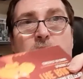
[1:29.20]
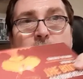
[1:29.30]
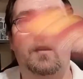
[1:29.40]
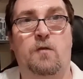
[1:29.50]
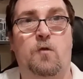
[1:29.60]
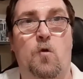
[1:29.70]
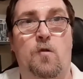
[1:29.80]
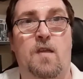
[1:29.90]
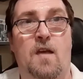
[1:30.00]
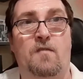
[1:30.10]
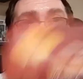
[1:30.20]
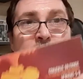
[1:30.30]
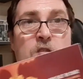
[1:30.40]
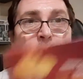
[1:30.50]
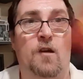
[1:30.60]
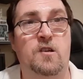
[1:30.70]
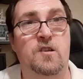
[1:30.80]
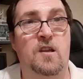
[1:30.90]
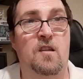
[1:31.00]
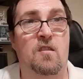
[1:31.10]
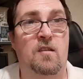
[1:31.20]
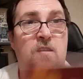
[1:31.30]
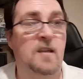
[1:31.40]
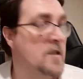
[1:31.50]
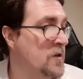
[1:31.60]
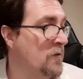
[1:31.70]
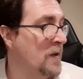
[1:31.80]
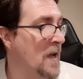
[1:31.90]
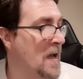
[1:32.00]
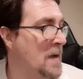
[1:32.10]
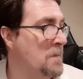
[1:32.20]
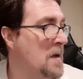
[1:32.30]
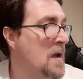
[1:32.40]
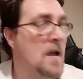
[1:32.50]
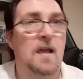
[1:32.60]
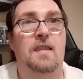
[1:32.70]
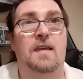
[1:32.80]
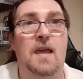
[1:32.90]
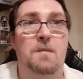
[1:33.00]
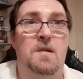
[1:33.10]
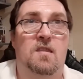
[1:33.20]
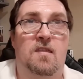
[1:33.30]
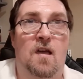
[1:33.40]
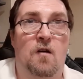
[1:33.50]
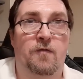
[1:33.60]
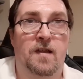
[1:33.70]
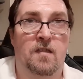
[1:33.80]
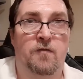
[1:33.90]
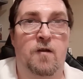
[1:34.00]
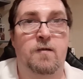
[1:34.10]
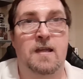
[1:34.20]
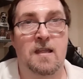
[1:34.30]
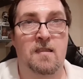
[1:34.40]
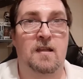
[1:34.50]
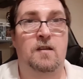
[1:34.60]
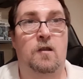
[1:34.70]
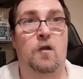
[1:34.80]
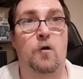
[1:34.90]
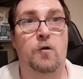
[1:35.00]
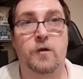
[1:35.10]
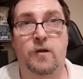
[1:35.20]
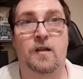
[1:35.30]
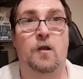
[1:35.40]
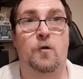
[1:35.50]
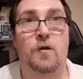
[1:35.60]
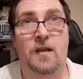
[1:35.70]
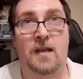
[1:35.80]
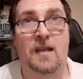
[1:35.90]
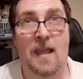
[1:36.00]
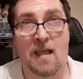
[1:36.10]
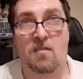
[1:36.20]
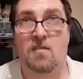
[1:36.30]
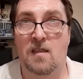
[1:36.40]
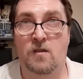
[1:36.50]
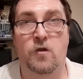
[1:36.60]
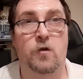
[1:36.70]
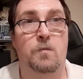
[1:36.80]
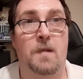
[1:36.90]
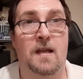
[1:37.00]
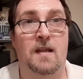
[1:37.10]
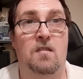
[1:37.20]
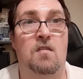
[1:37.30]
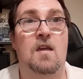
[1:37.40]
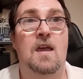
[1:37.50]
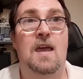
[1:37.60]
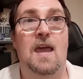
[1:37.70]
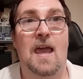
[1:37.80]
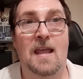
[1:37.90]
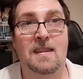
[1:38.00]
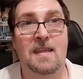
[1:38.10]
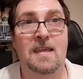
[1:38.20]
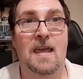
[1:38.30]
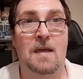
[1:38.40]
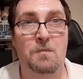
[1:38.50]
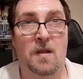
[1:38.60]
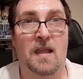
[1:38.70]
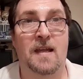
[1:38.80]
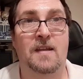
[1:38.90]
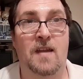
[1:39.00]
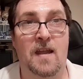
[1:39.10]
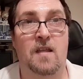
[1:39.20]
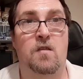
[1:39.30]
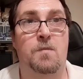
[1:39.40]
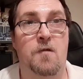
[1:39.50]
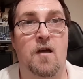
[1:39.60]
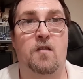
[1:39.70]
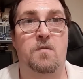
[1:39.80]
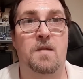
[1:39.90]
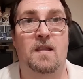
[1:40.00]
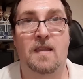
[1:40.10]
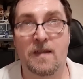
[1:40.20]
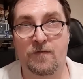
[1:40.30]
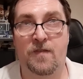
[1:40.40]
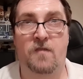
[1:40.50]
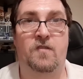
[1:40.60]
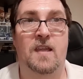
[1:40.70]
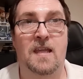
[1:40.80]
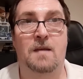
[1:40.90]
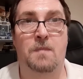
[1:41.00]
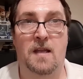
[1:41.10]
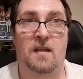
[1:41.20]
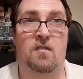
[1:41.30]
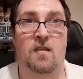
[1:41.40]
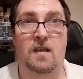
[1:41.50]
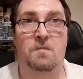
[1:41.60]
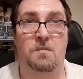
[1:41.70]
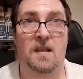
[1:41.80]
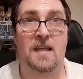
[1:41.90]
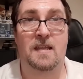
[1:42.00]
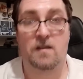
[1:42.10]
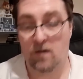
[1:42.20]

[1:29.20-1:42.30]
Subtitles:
You of course have the instructions to teach you the game. The game itself is very easy to learn. You can learn it in less than 2 minutes, and the gameplay takes approximately 15 minutes to complete.